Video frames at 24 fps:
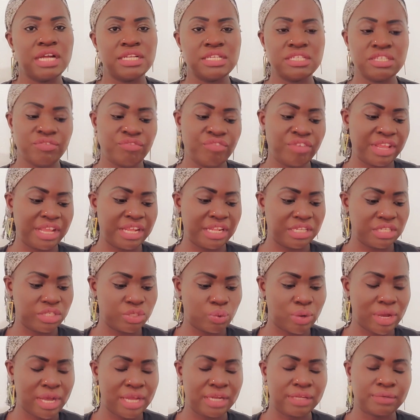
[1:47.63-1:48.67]
difficult
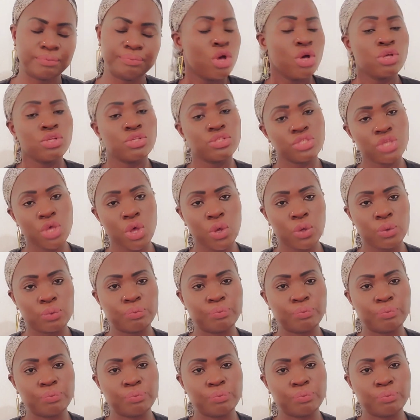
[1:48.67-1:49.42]
one. So